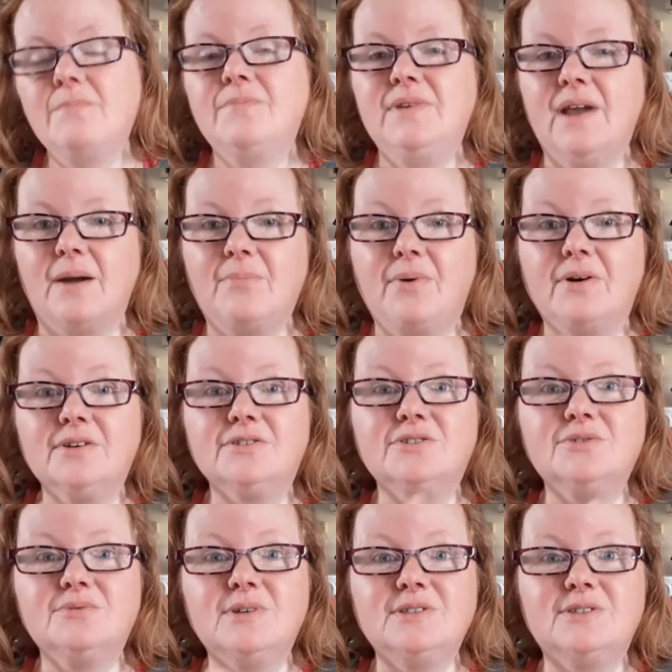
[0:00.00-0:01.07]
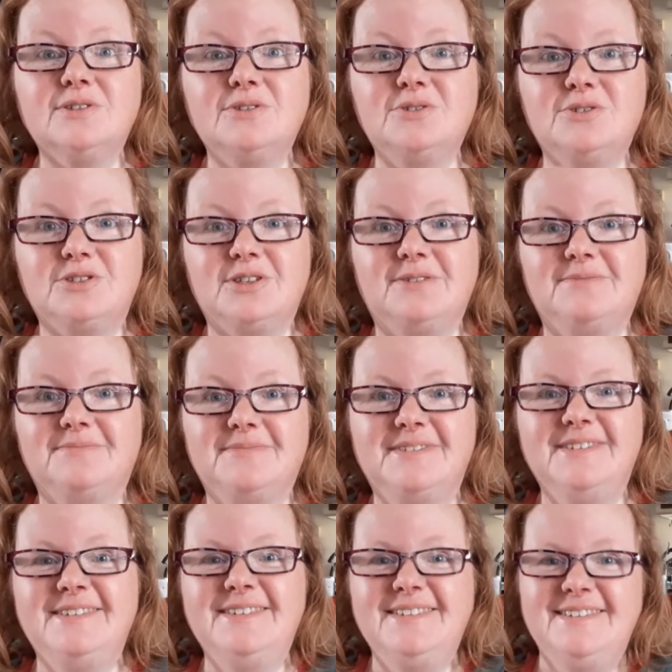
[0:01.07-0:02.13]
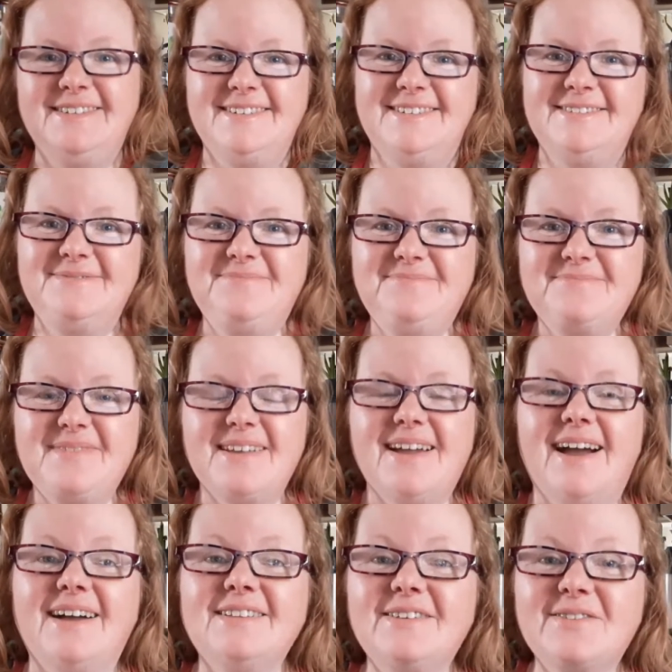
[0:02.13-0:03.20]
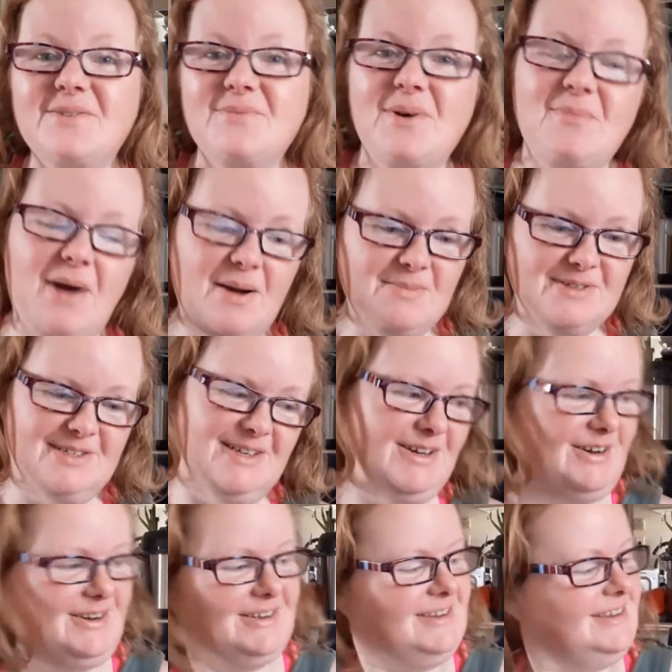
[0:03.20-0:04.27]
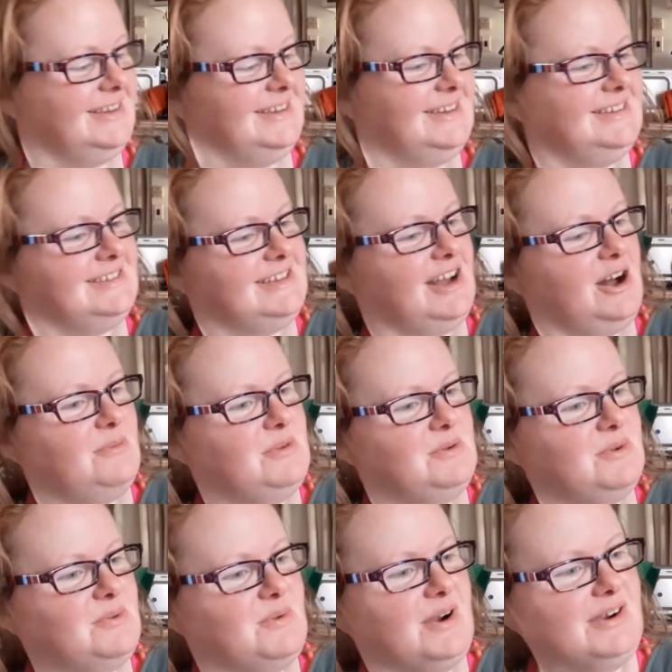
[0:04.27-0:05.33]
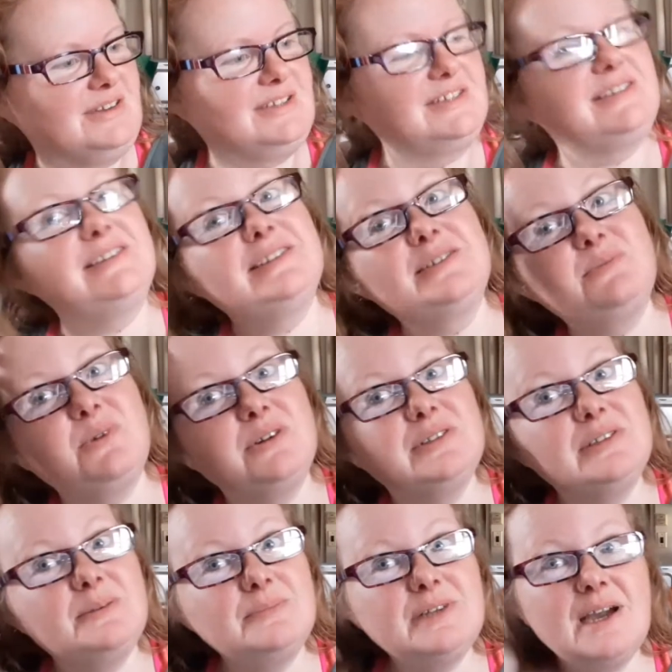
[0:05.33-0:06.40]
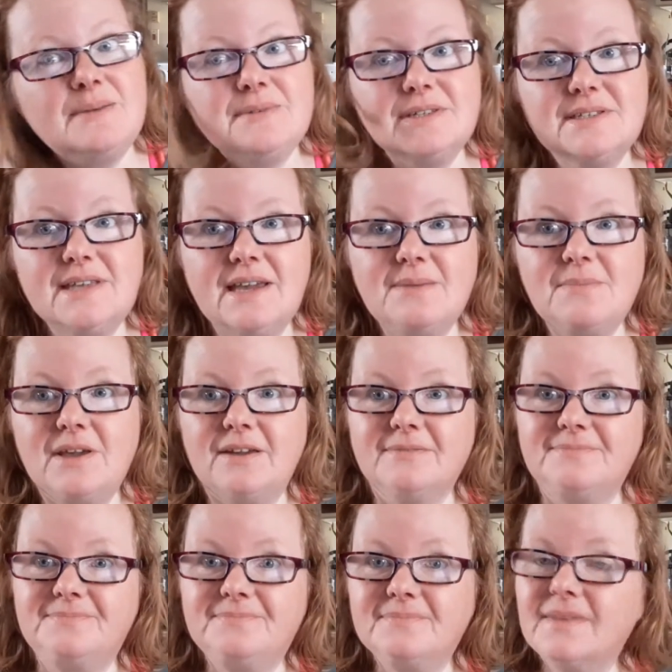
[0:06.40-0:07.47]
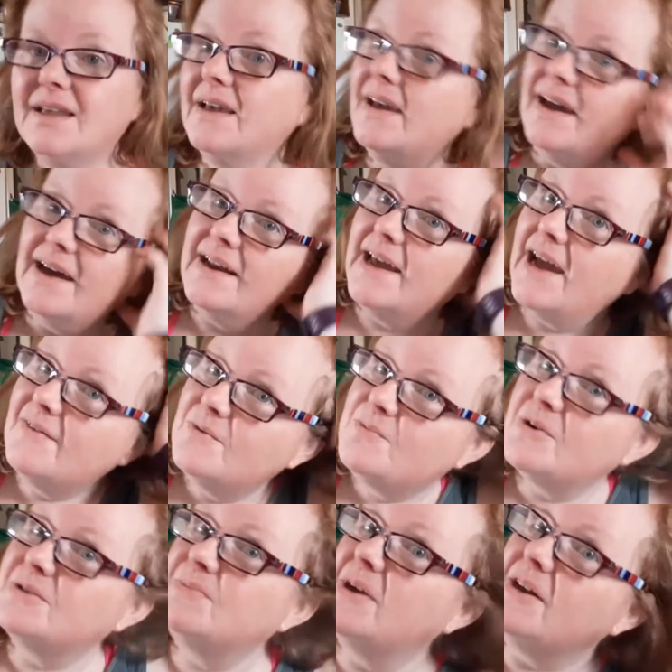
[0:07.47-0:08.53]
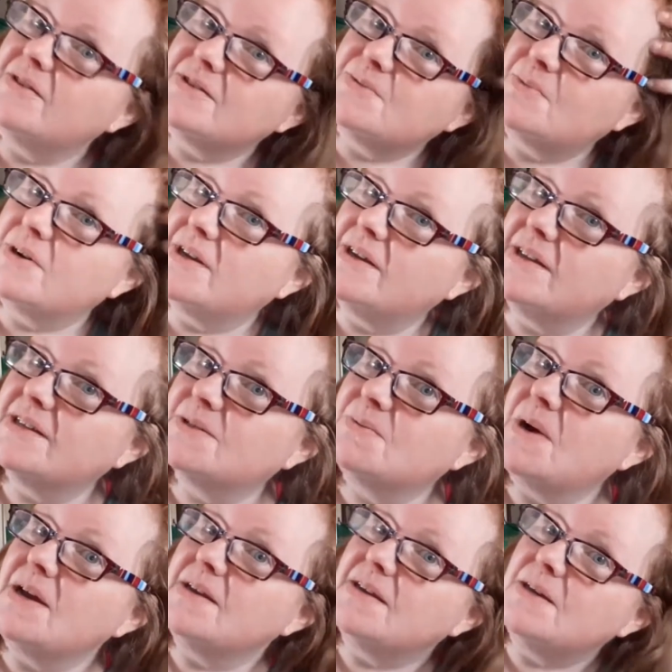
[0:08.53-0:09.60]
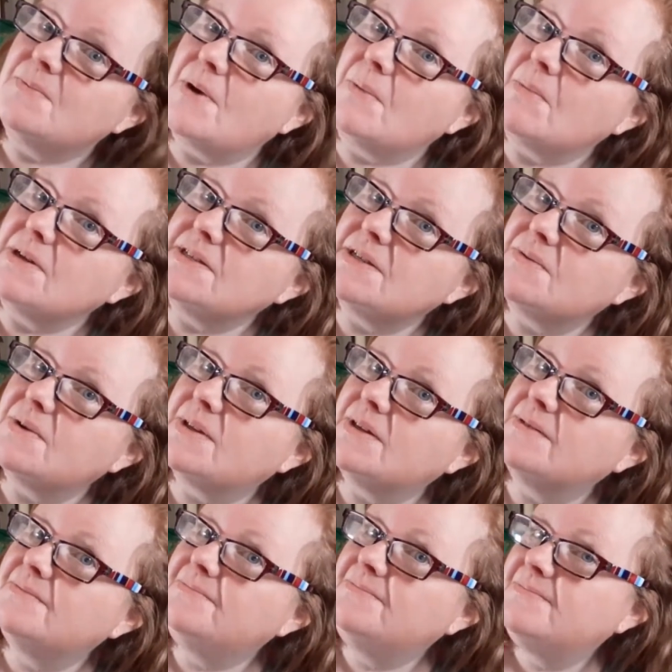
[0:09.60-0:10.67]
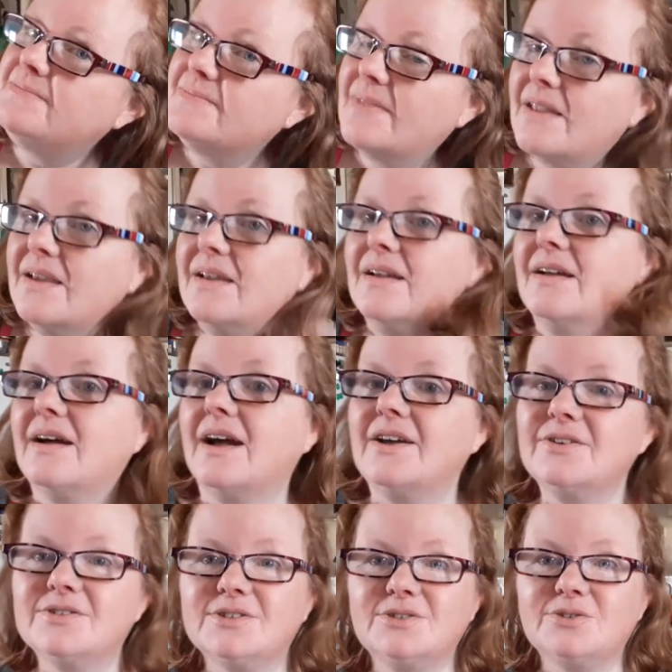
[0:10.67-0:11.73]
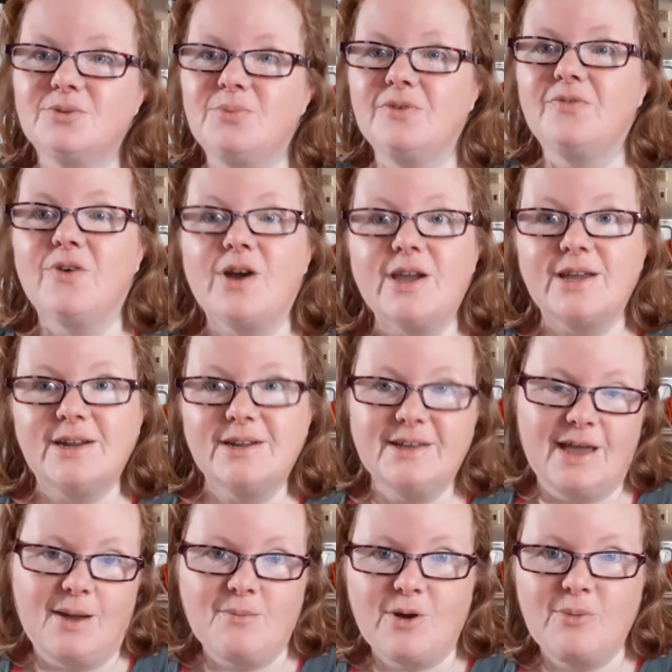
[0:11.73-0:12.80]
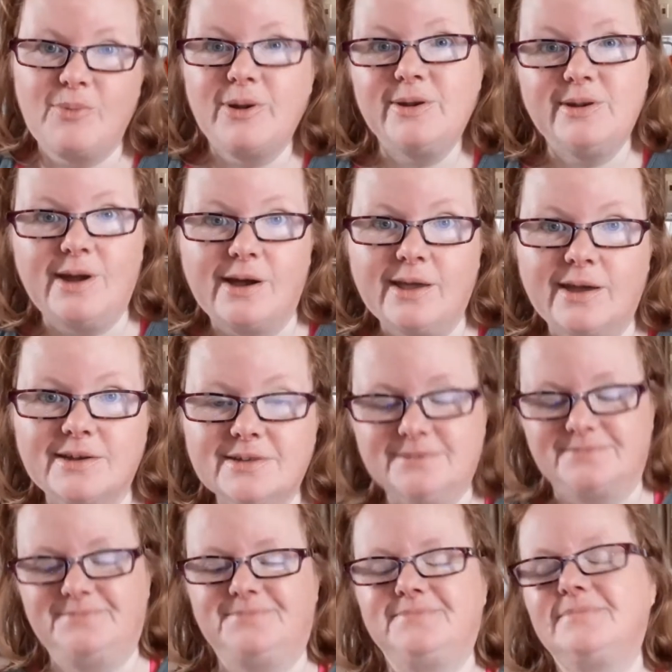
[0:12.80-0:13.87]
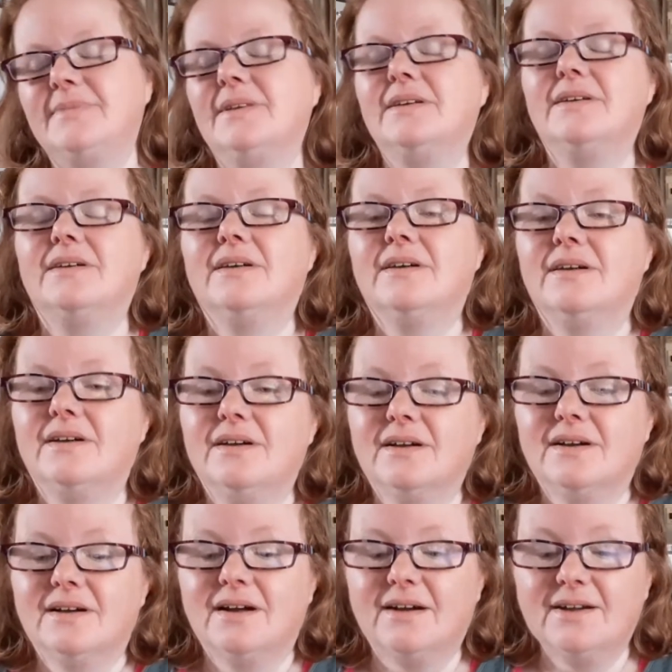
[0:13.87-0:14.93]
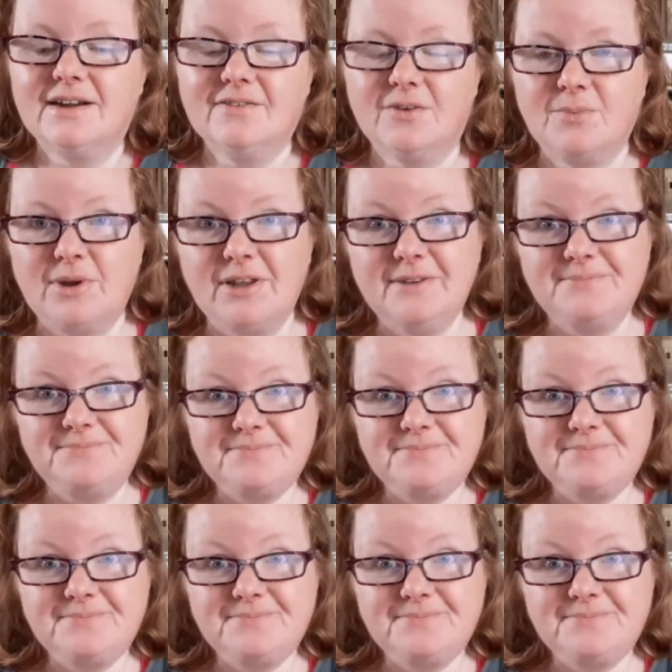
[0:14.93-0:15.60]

Yeah, partial resolution. I love that my mom is here to help me with words, because words sometimes escape me. And I haven't brushed my hair this morning, that's why I keep on messing with it. I usually do it before I get on camera, but not yet. Alright, everybody.